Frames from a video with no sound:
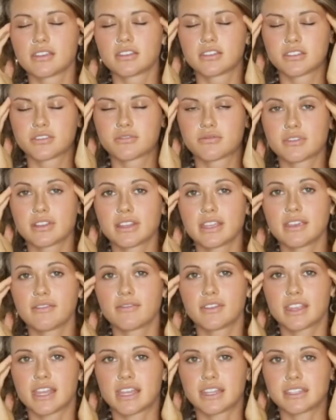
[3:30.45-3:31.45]
just
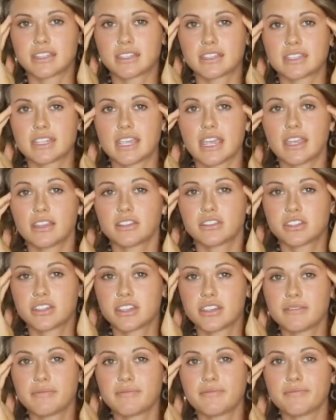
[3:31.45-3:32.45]
relieving that tension.